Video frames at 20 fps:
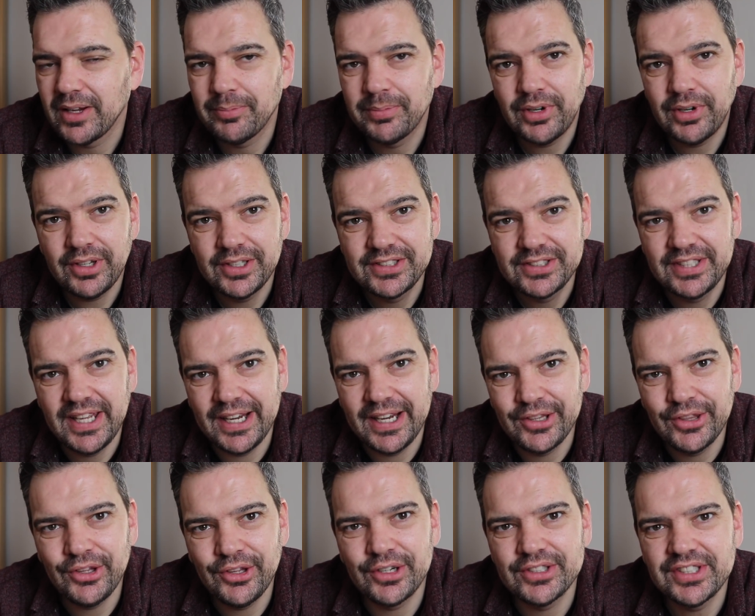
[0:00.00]
probably second
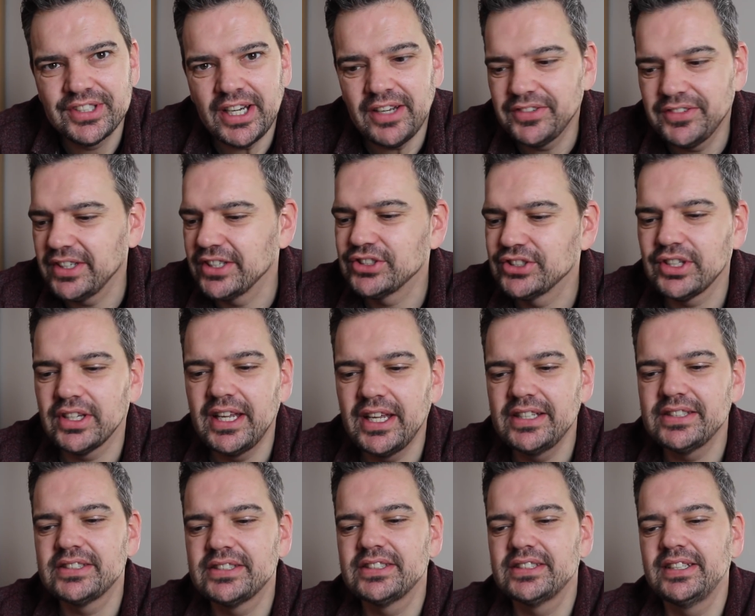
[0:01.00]
thoughts after it. So
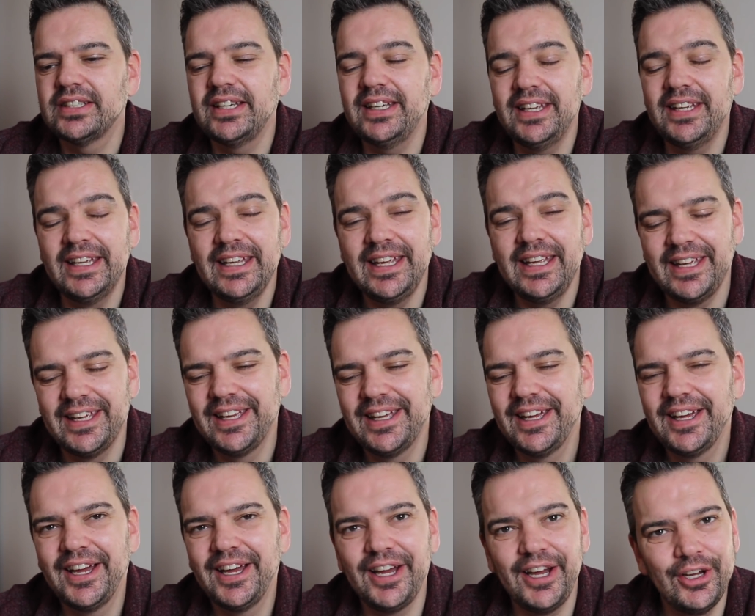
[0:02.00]
let's see
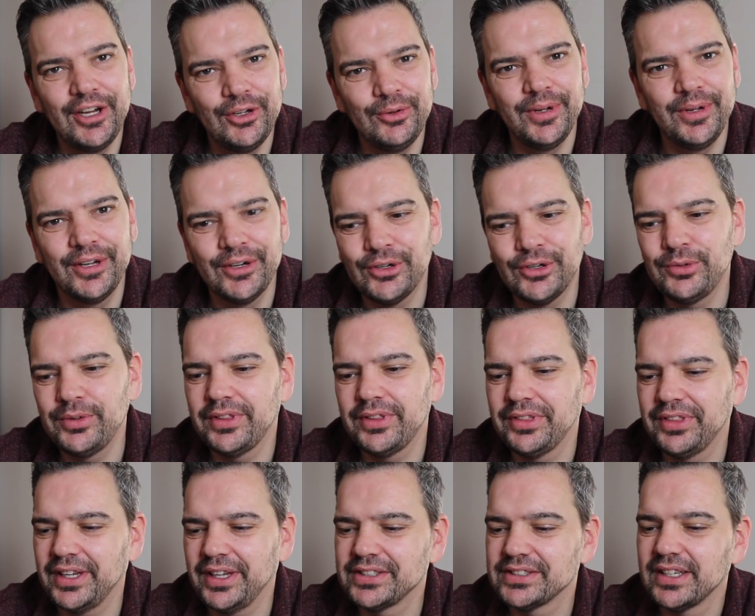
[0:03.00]
how we go with
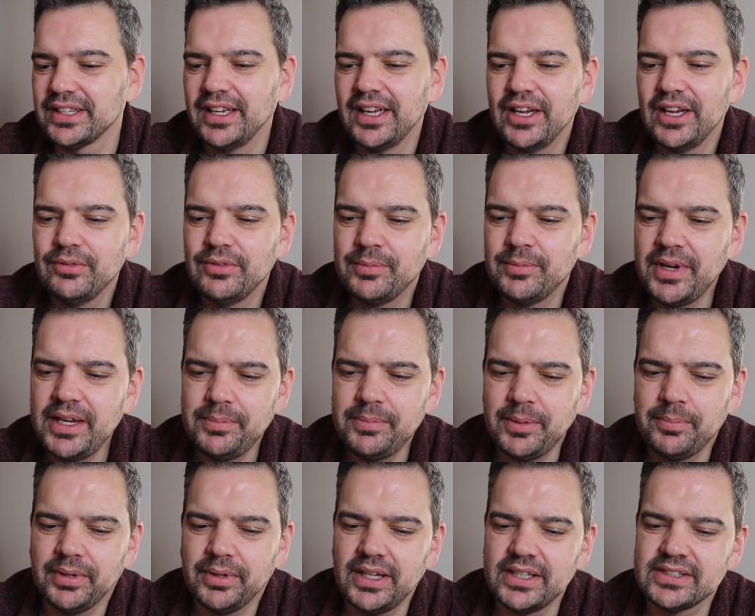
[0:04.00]
this. We might be
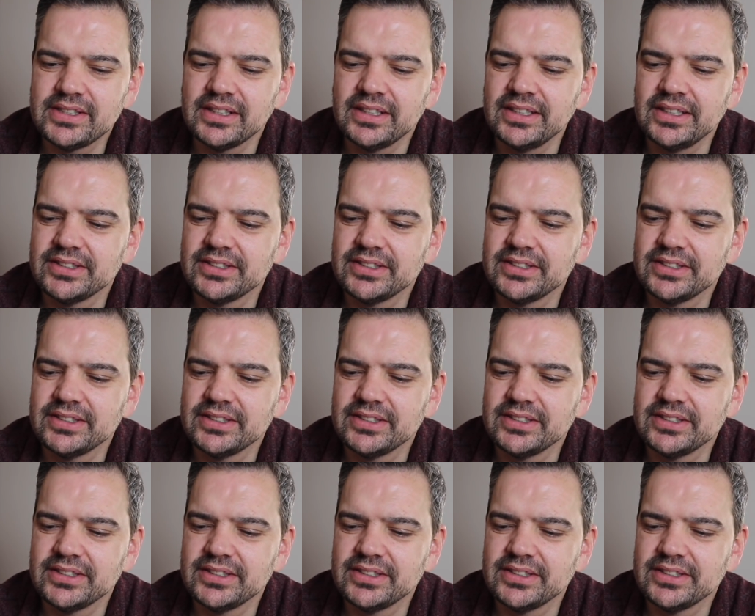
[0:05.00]
pleasantly